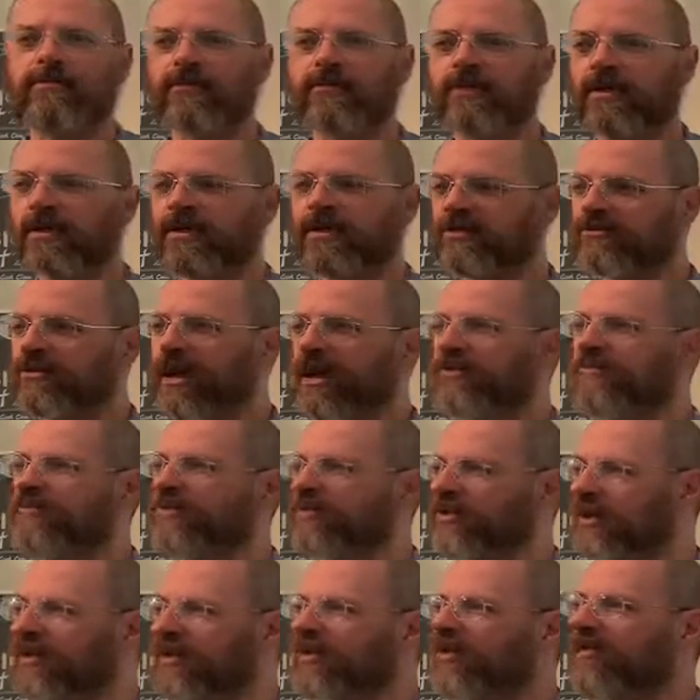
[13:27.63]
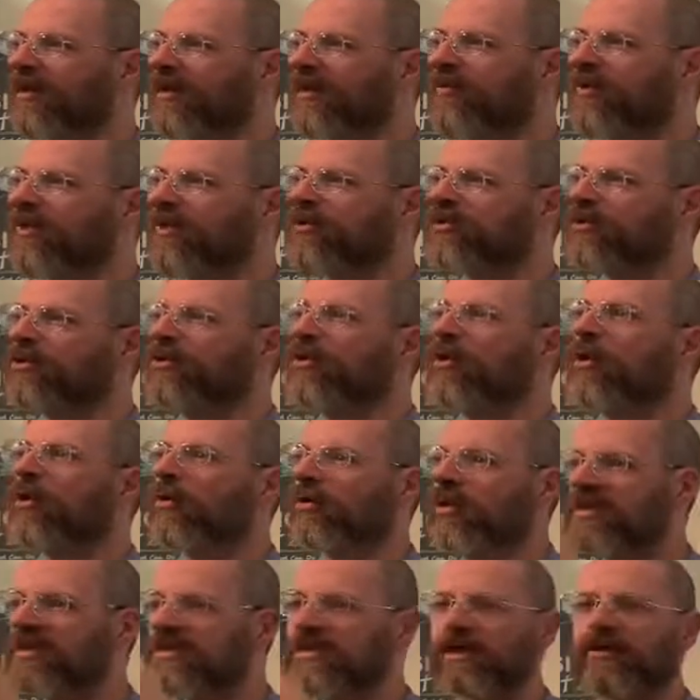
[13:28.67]
He described him as the only son because you're the
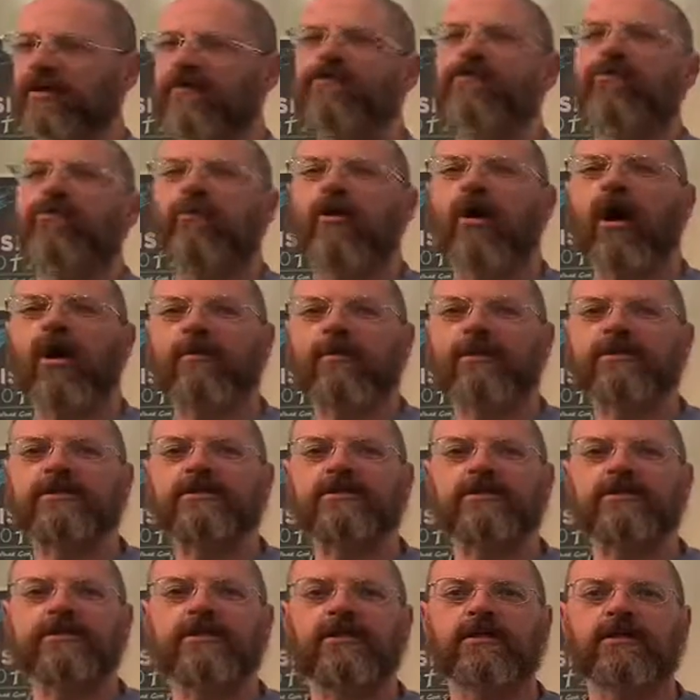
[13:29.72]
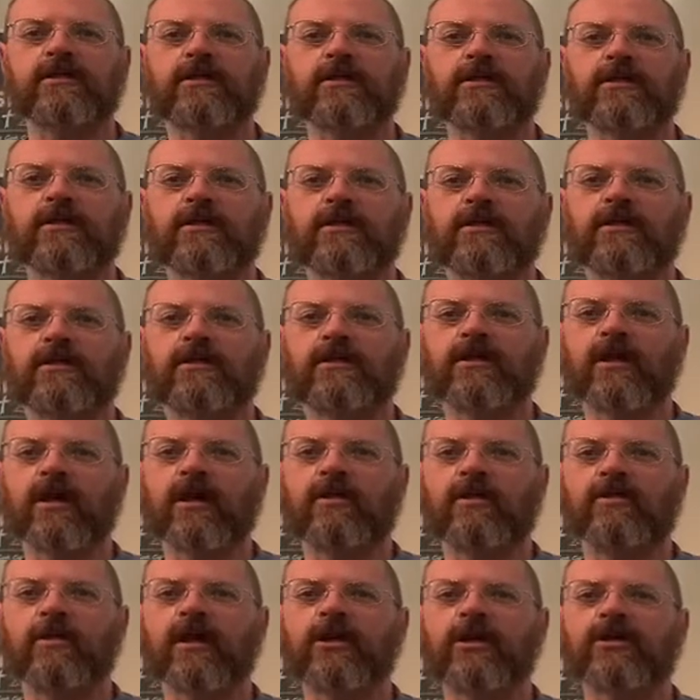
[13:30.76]
only son of promise.
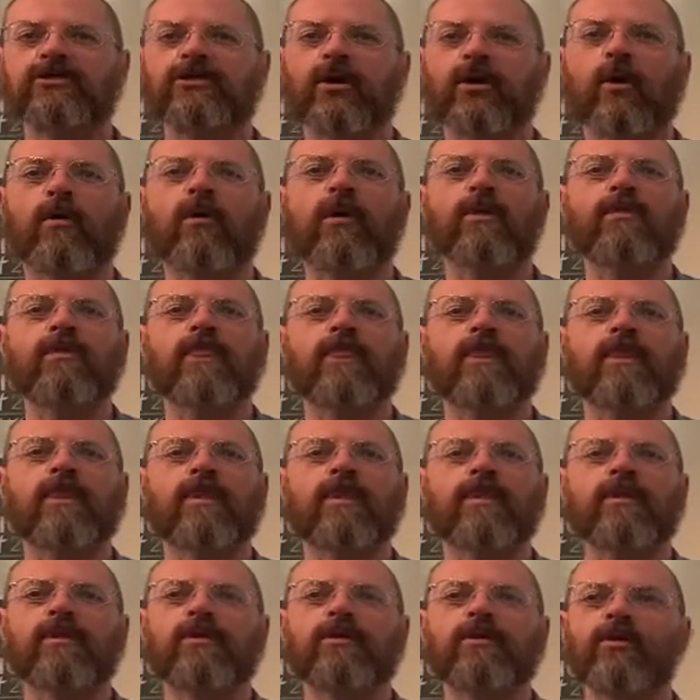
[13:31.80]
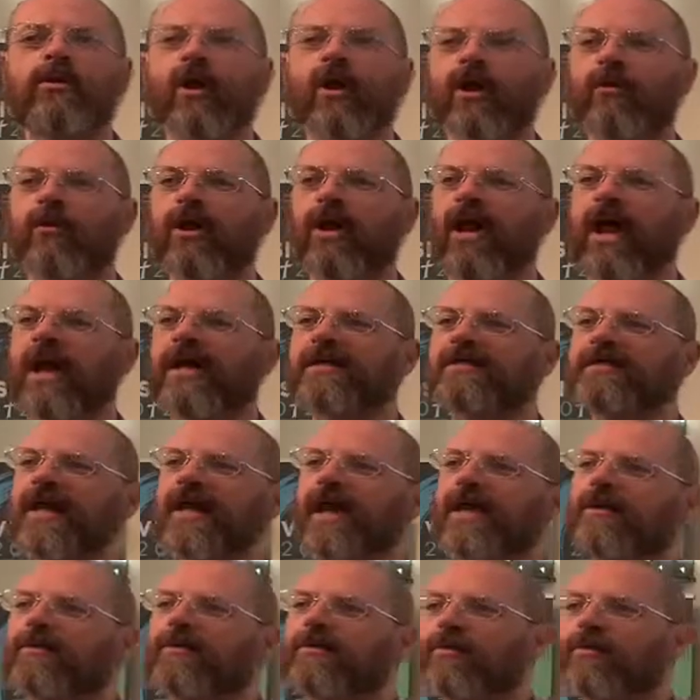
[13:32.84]
So you want to realize that